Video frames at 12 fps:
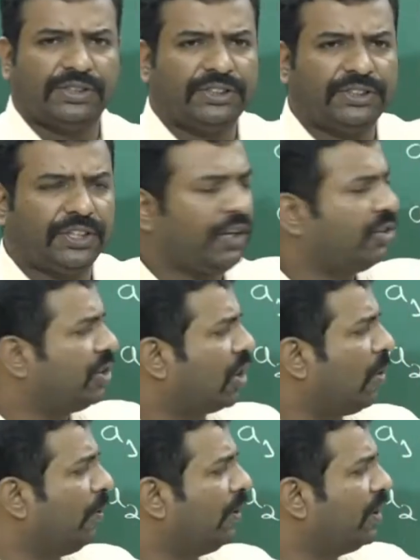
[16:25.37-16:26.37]
Just try to
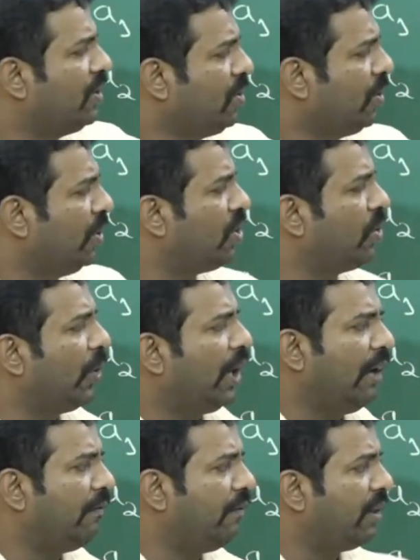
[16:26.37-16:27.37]
check out whether it is going to
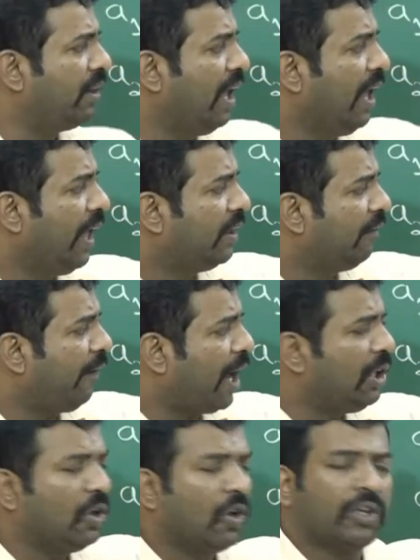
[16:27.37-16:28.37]
end with the
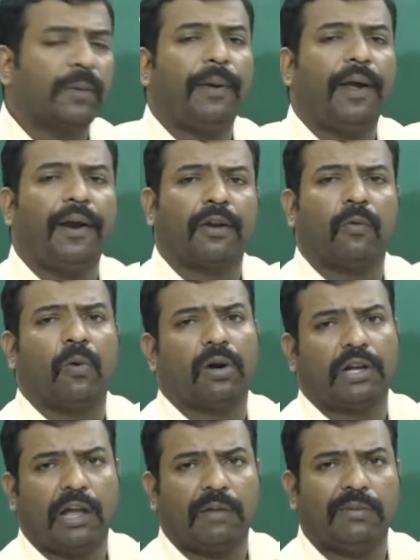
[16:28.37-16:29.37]
value or the pattern of
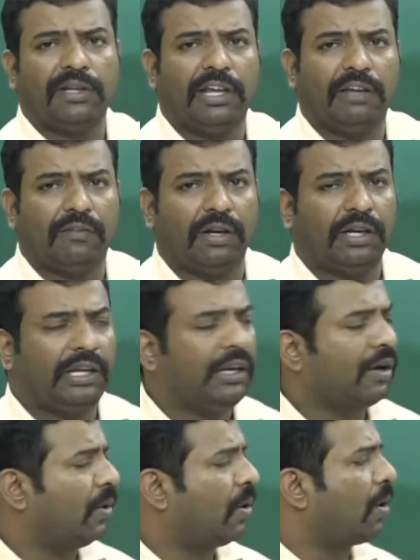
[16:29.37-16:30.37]
what I have been given
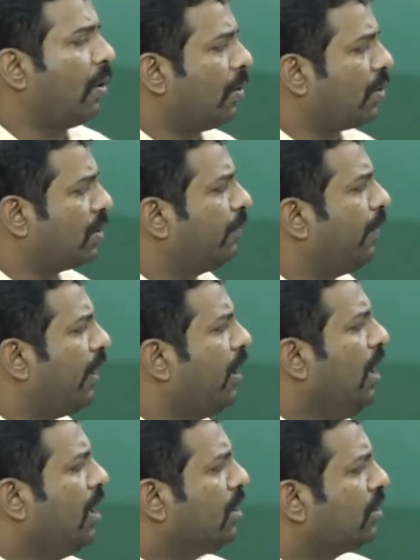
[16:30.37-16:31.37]
here or not.
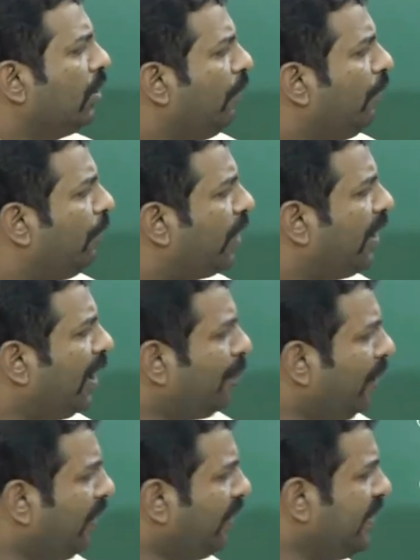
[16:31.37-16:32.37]
Fine. So now
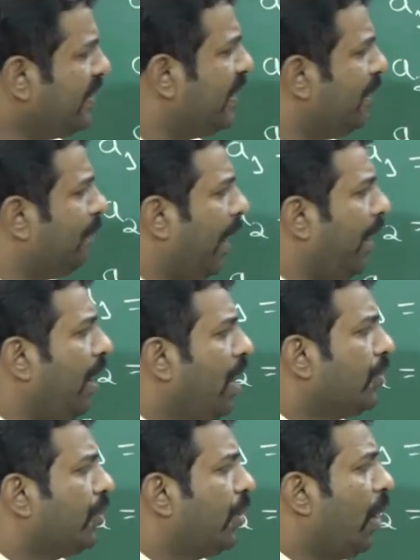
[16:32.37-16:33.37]
keeping this in mind,
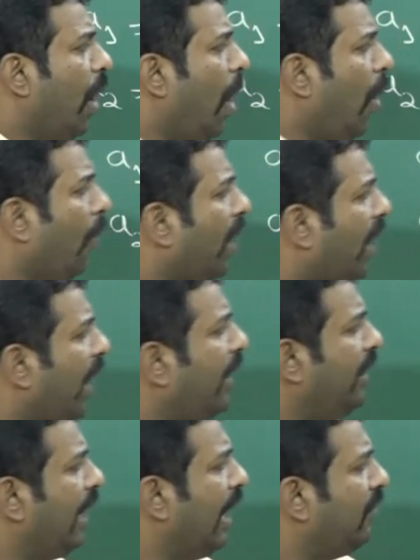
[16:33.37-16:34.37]
so now how can
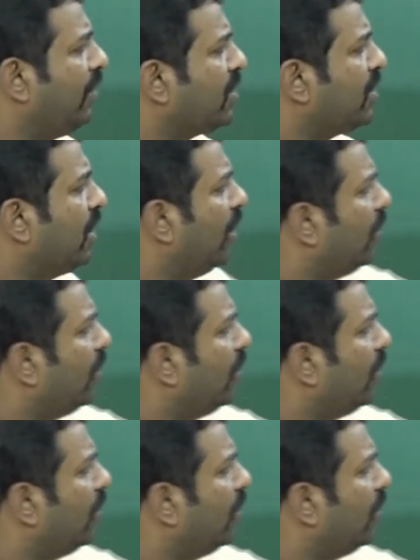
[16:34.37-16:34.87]
I derive this?